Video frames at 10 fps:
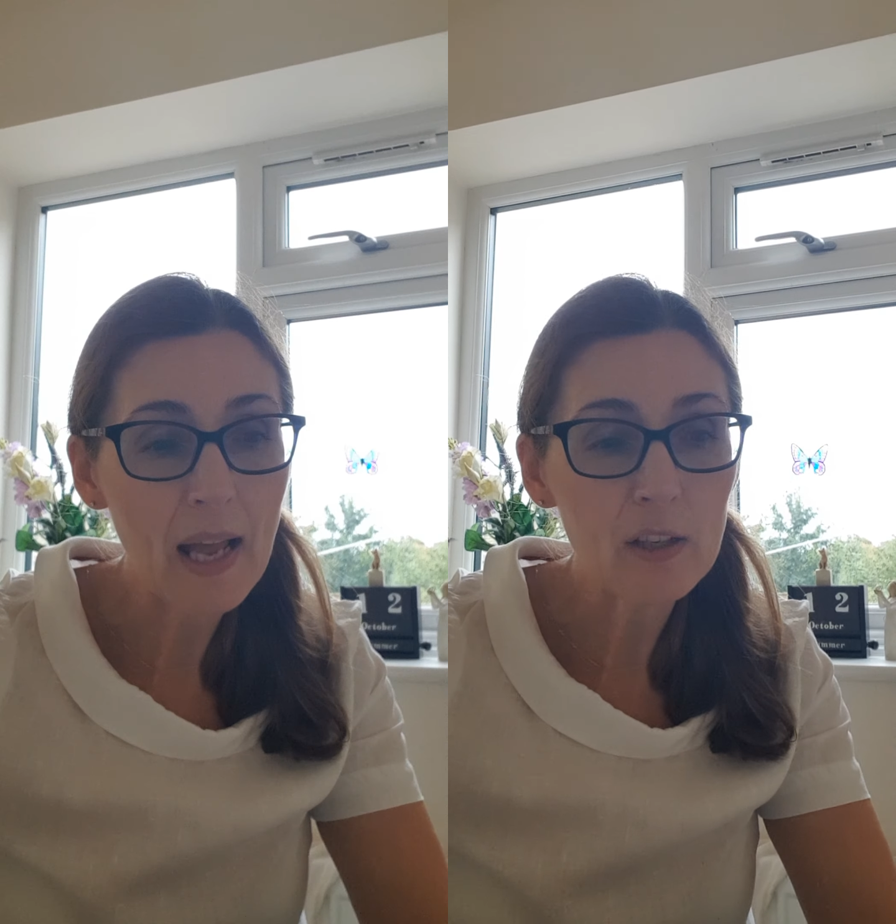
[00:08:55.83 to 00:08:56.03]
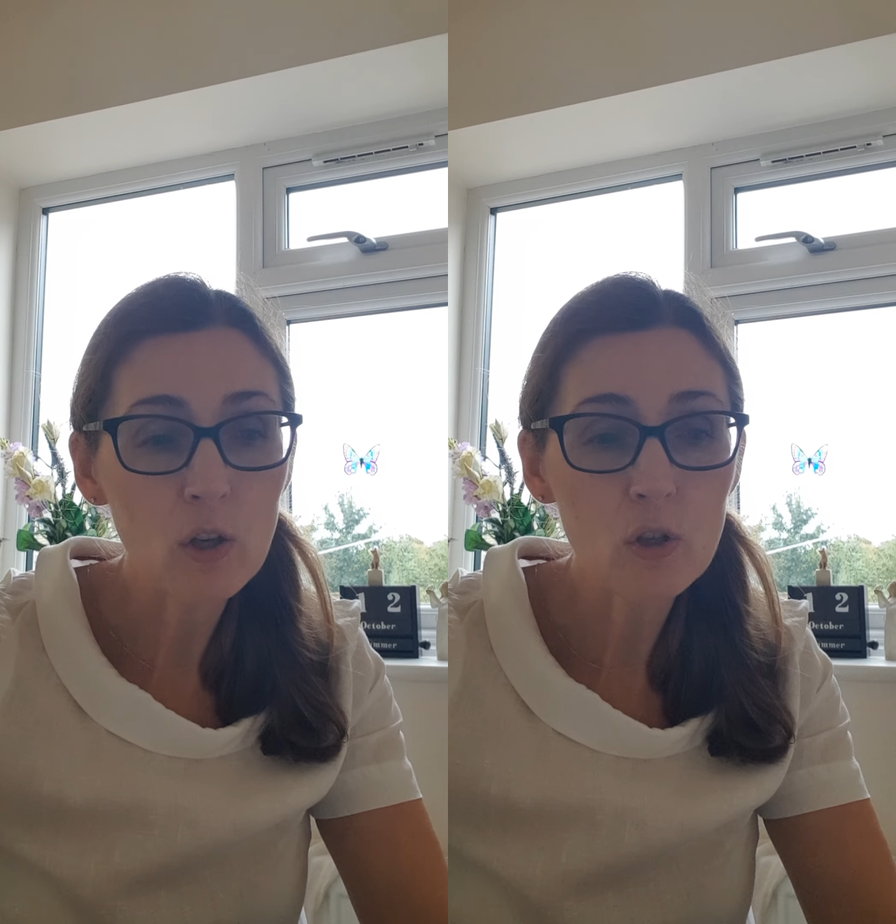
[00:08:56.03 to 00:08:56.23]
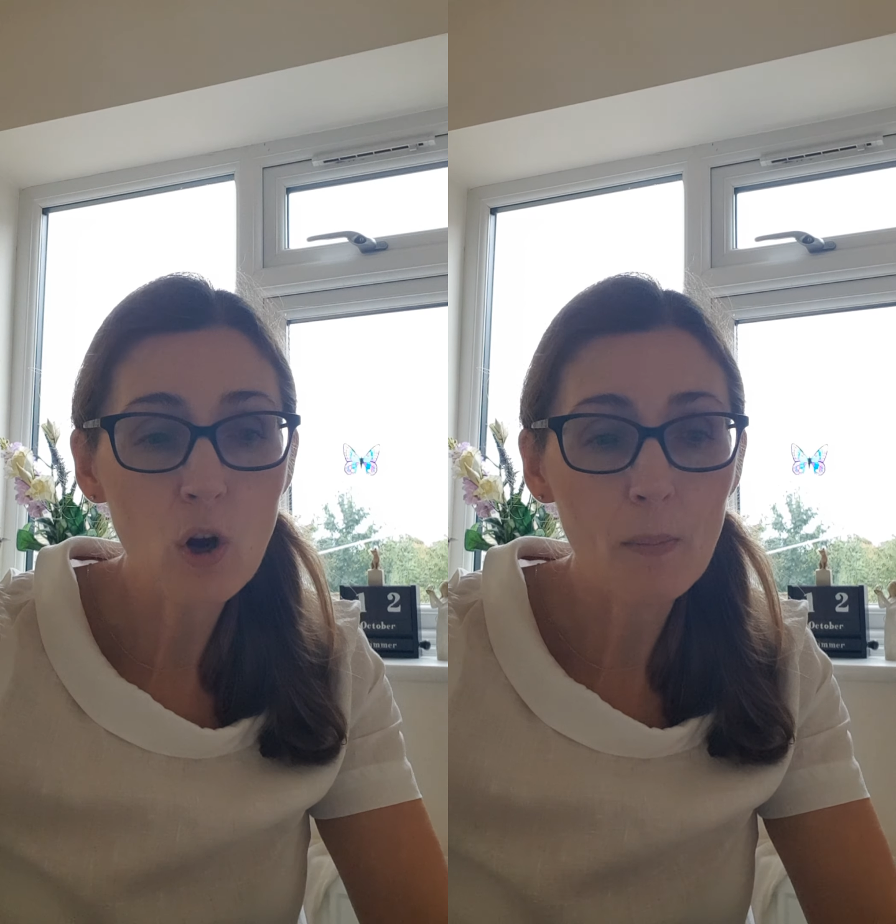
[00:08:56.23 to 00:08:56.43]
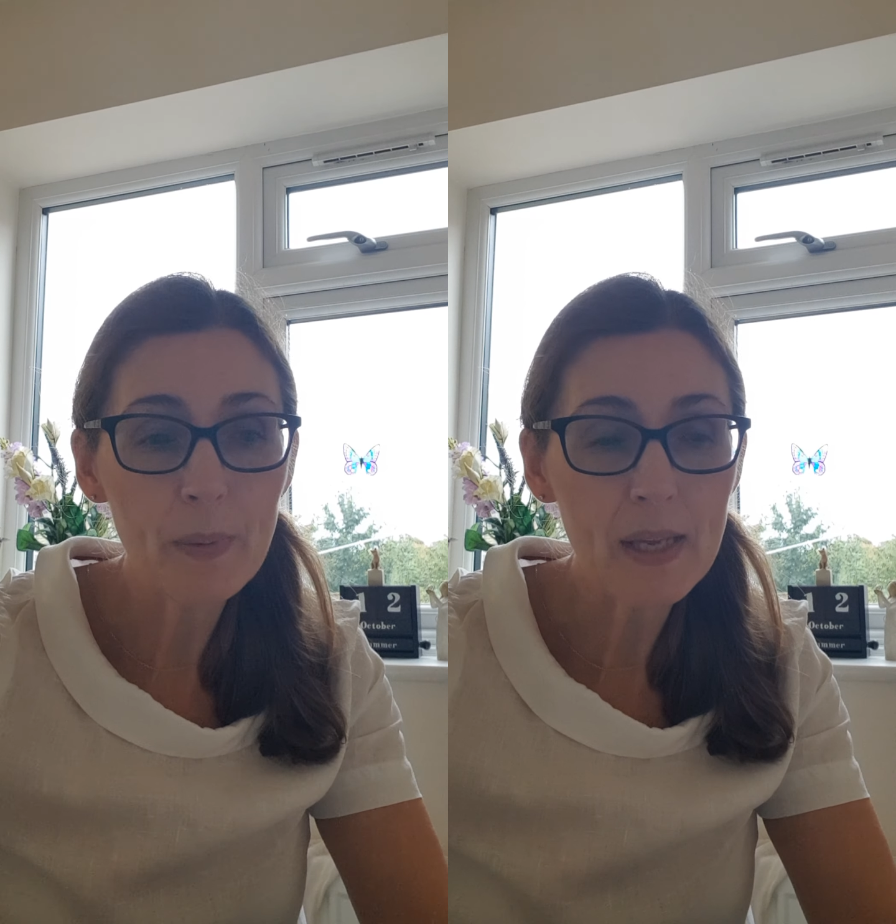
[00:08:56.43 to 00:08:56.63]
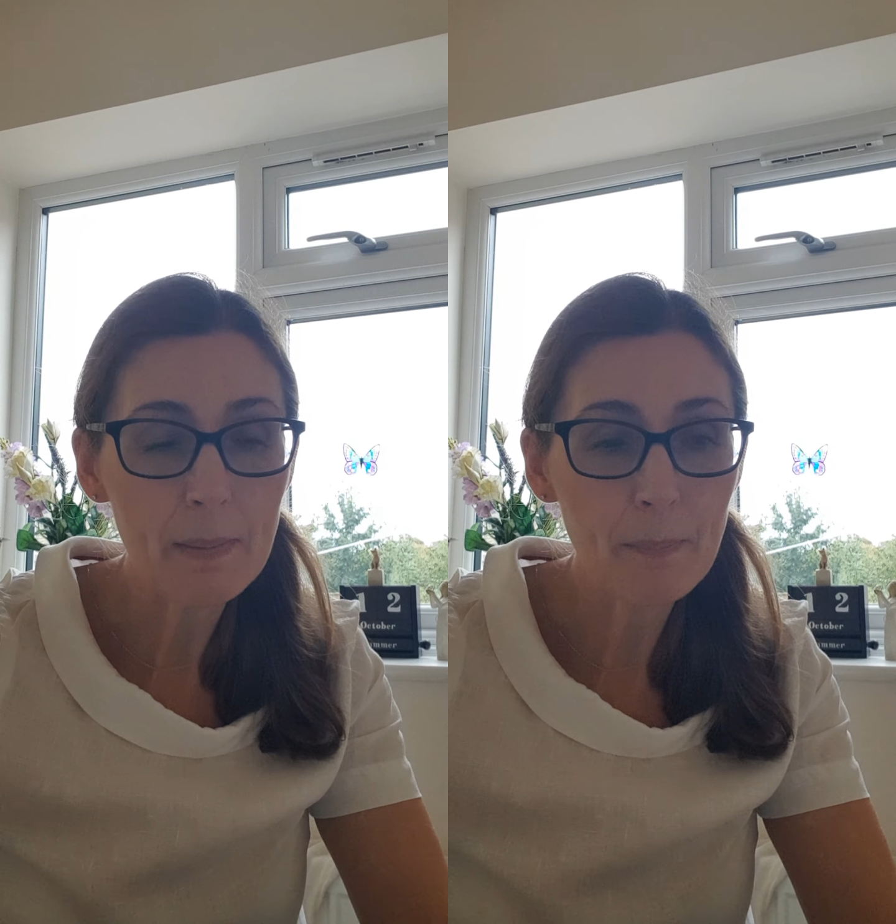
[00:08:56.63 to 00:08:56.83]
I could not
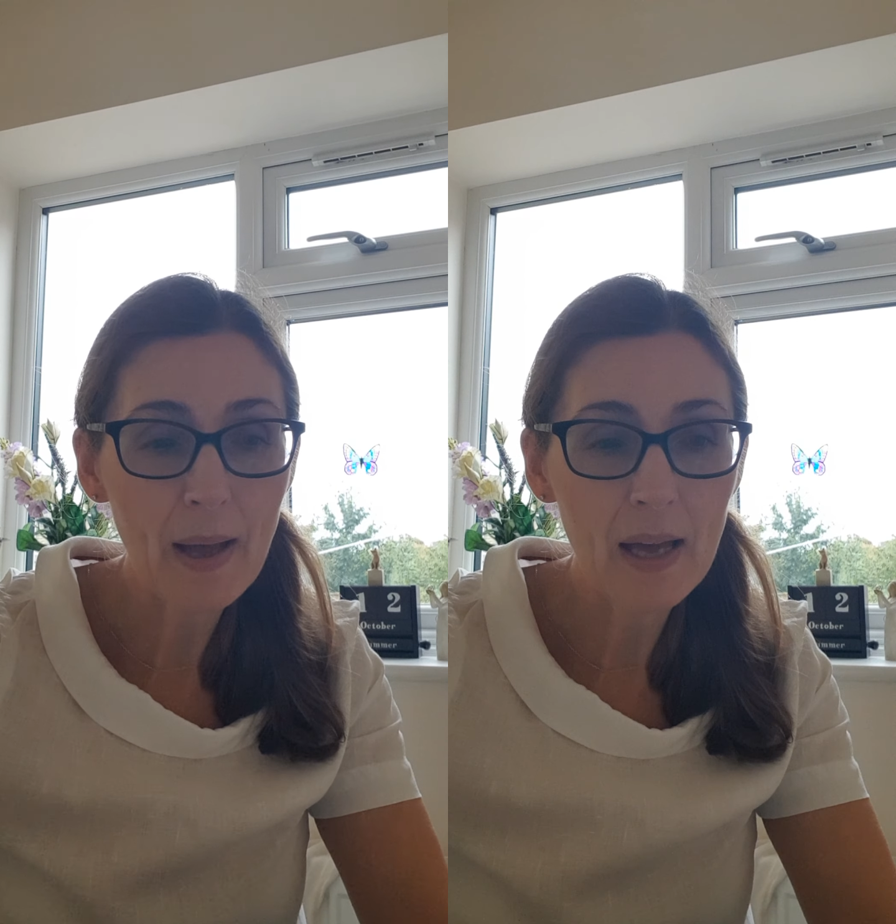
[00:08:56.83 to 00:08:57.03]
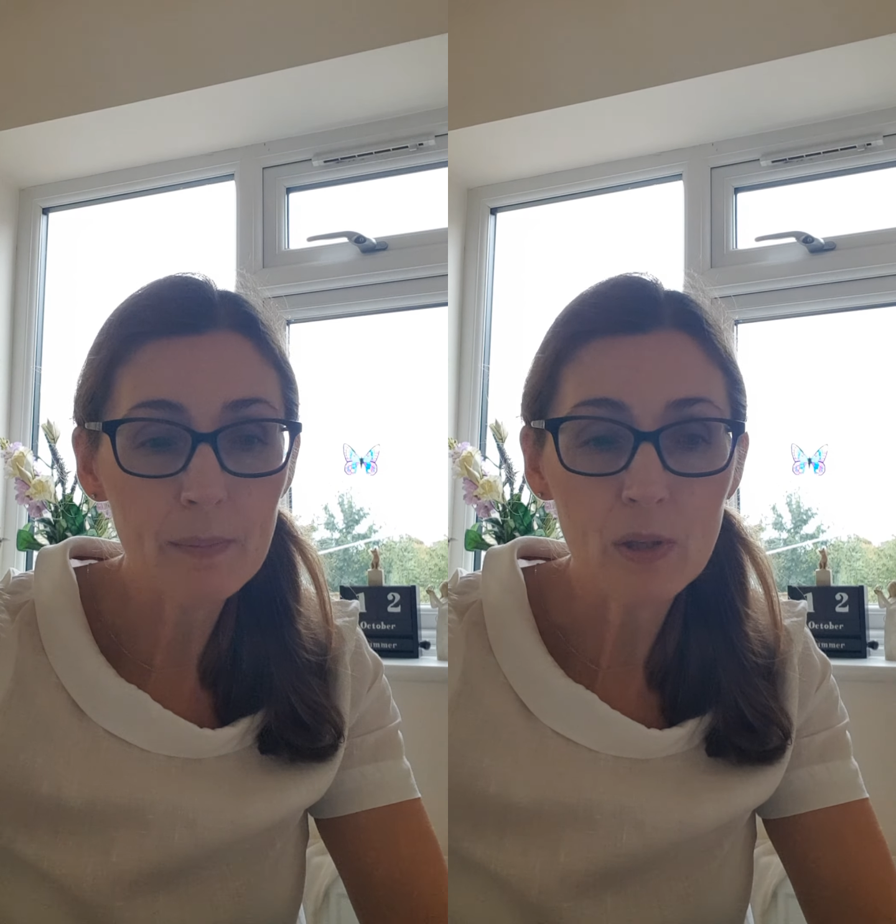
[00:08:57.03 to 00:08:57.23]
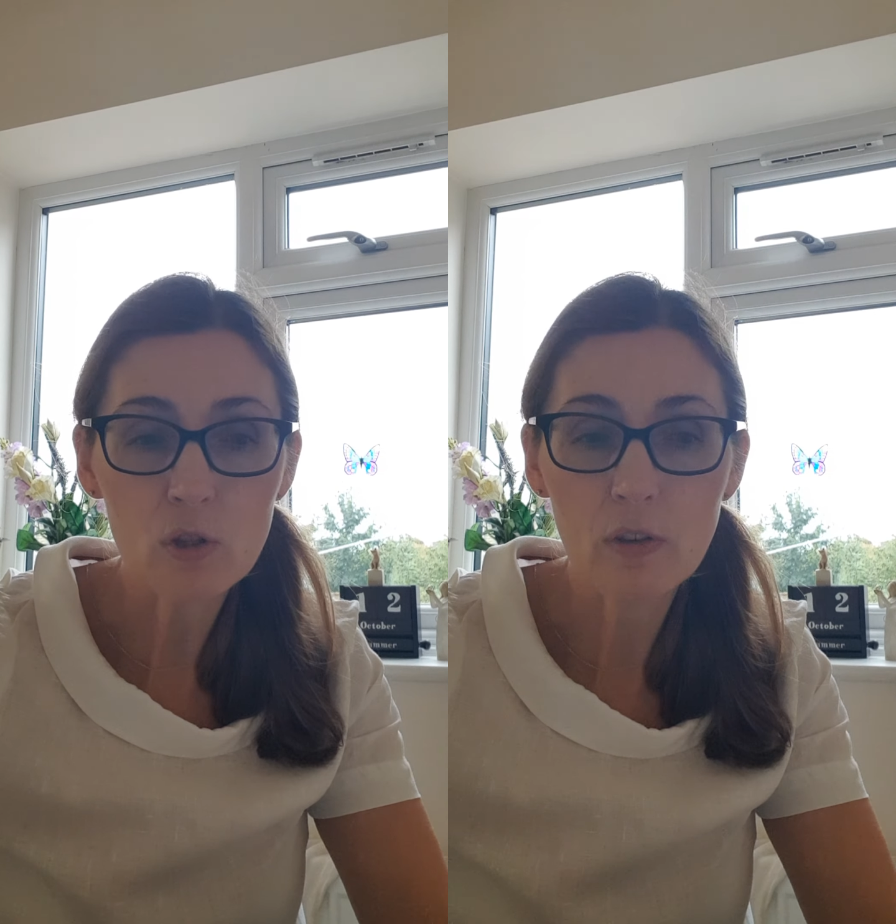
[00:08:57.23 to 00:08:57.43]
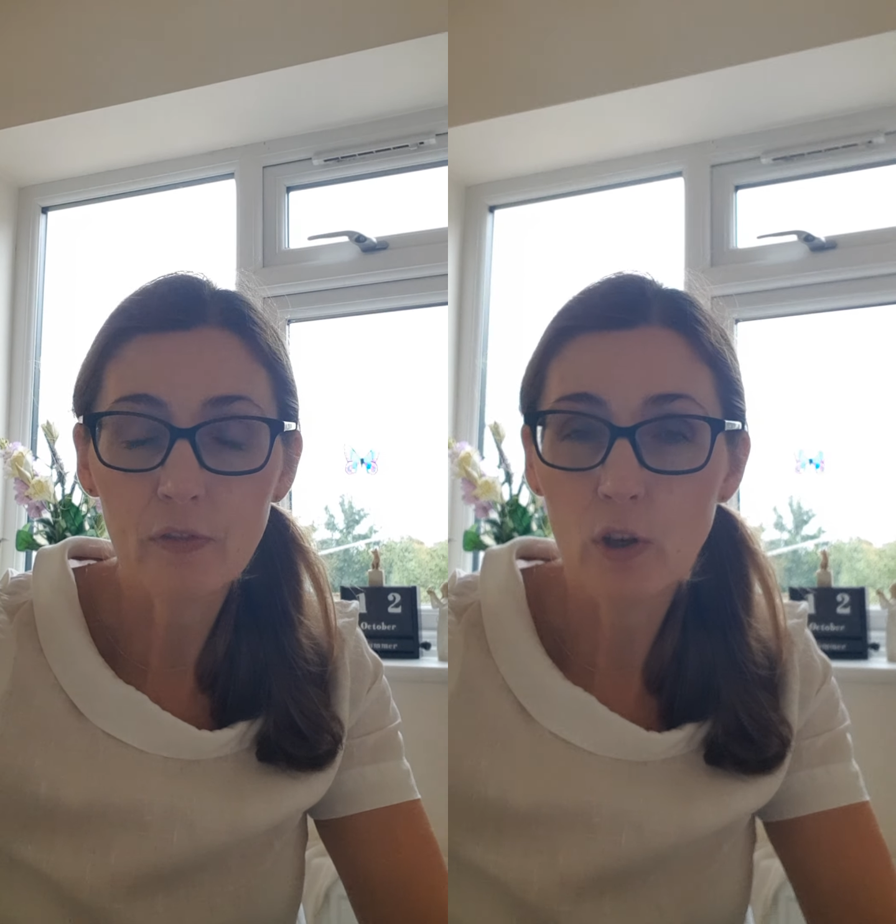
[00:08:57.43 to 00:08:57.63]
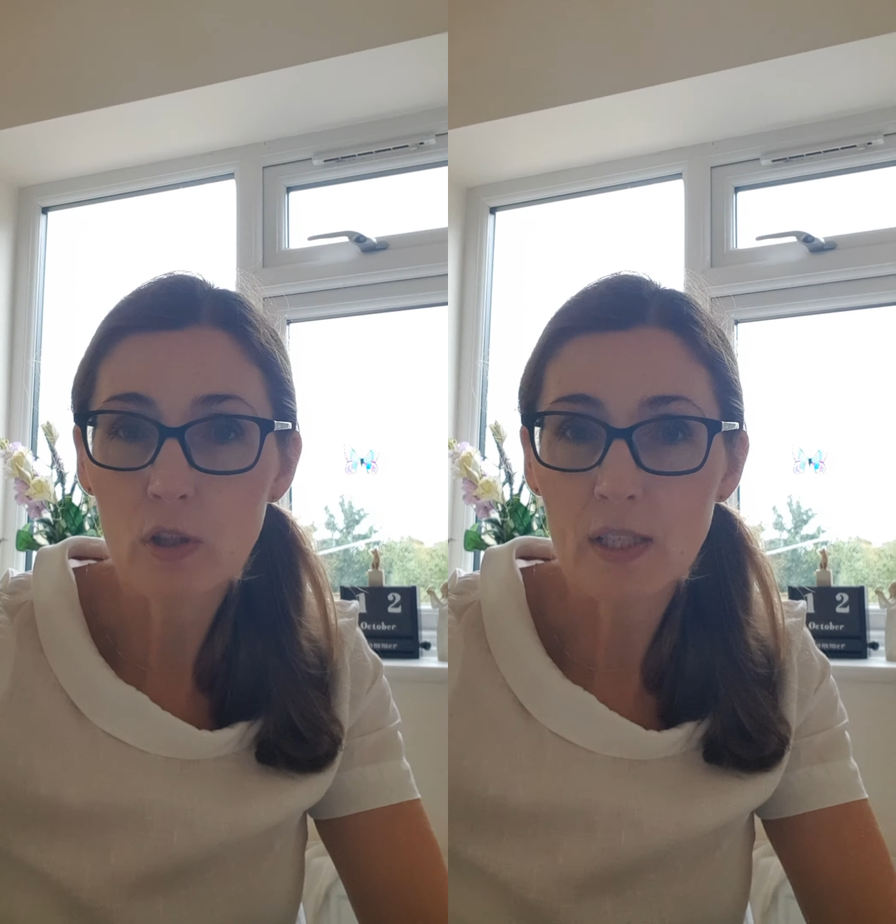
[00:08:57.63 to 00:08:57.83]
be in Parliament to
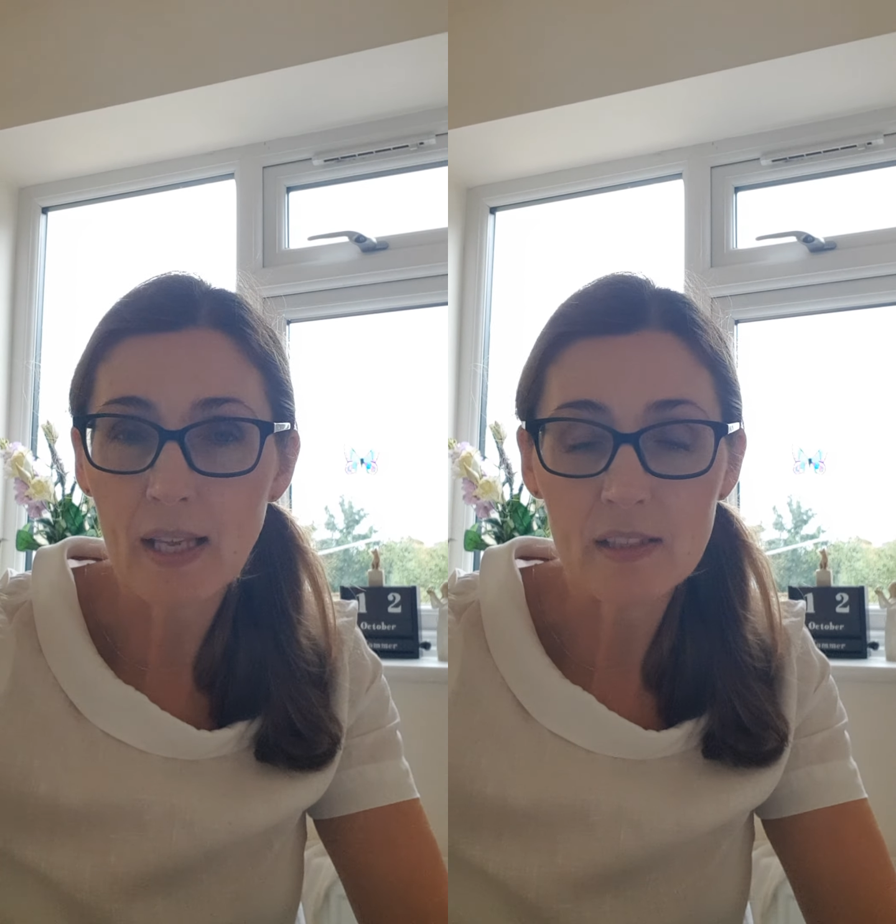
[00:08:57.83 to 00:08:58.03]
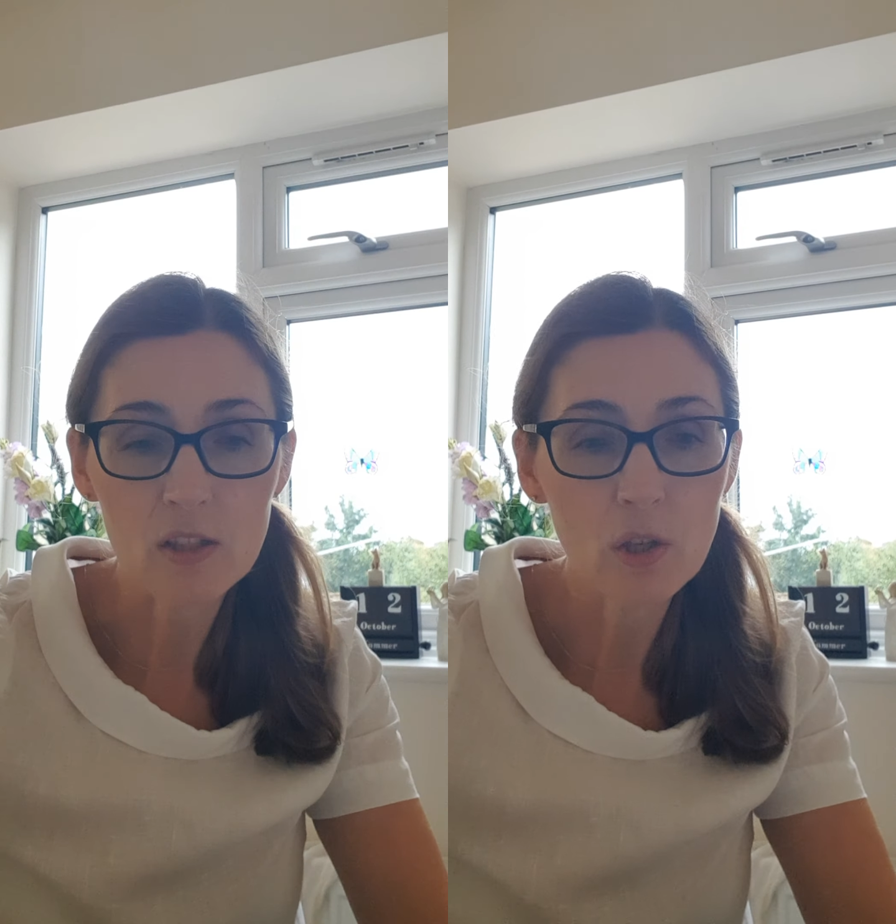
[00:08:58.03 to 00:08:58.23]
vote against